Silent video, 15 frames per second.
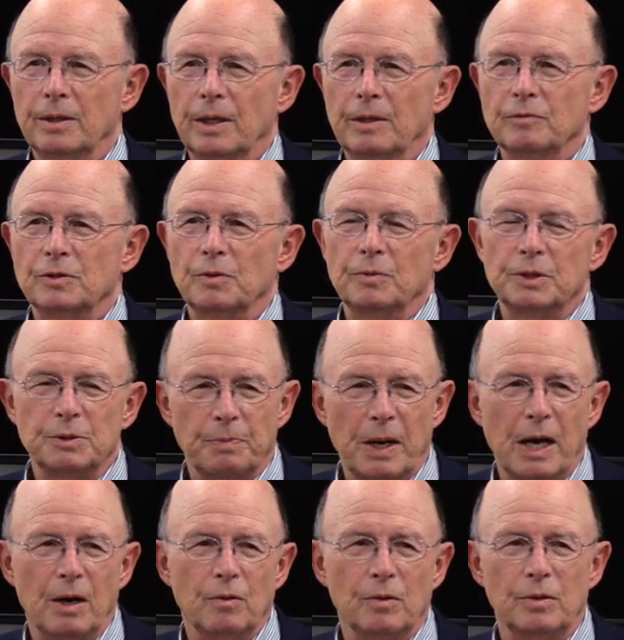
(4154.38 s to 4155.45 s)
there's so much
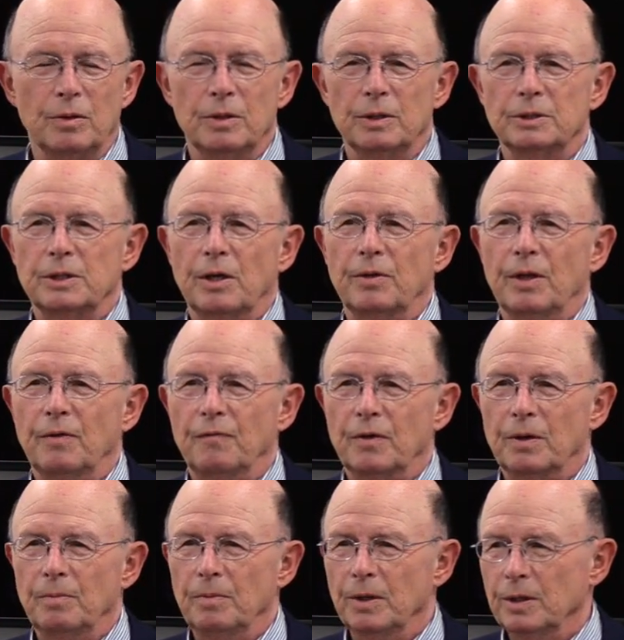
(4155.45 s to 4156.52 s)
power of the South
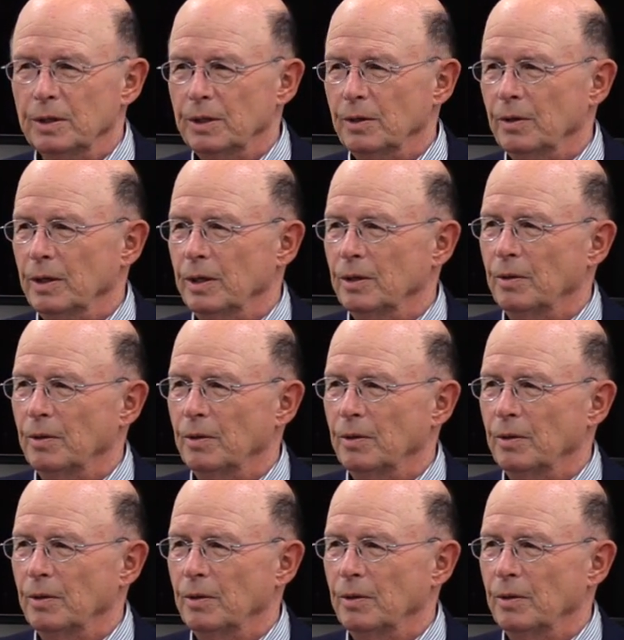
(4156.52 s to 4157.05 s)
African military,